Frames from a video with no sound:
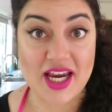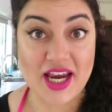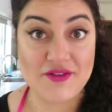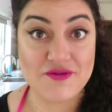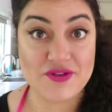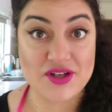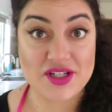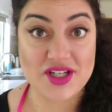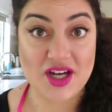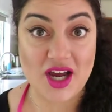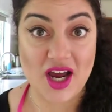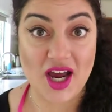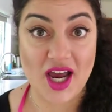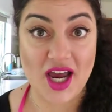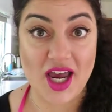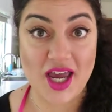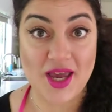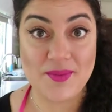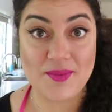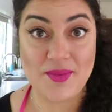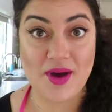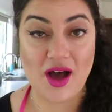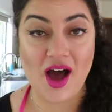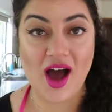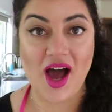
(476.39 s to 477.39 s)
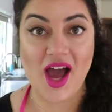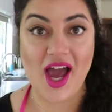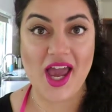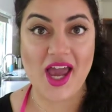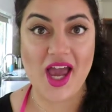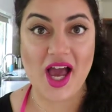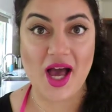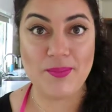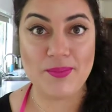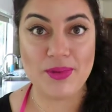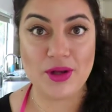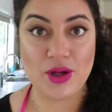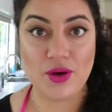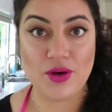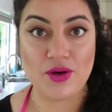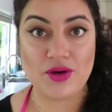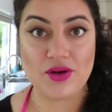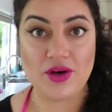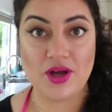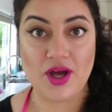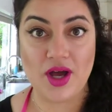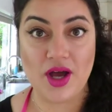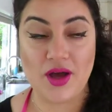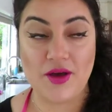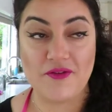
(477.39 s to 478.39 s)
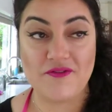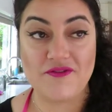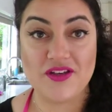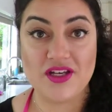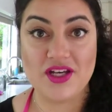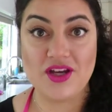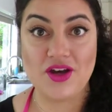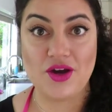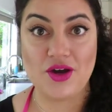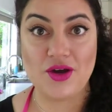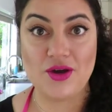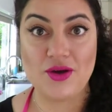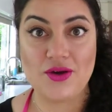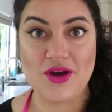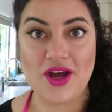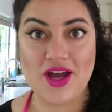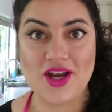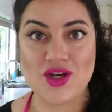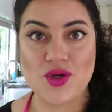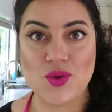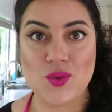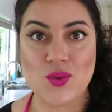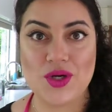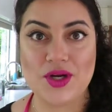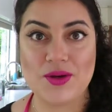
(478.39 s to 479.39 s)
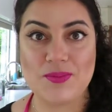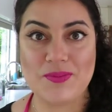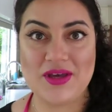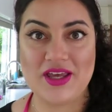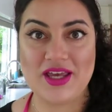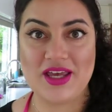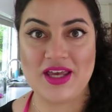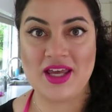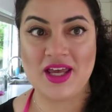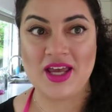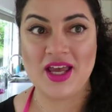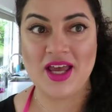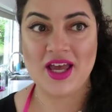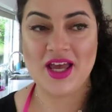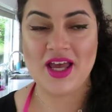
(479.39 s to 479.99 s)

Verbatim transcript: every time I upload a video and you want to be